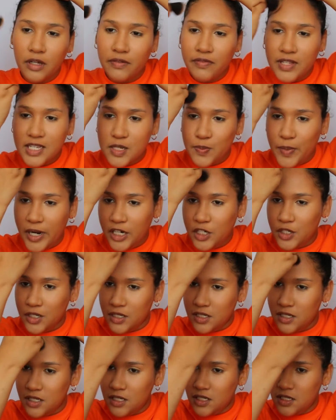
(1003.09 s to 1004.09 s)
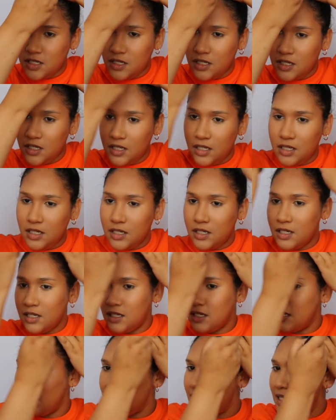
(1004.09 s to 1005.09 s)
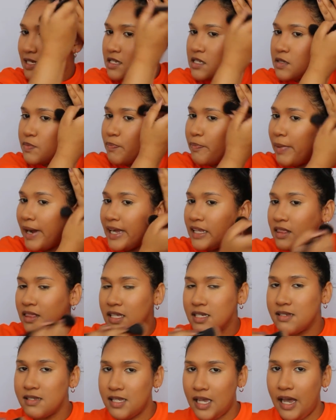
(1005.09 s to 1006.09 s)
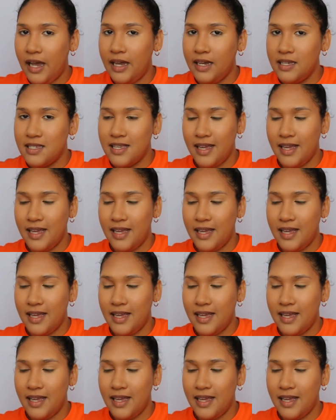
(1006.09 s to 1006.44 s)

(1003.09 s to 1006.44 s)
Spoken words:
of these brushes despite the size.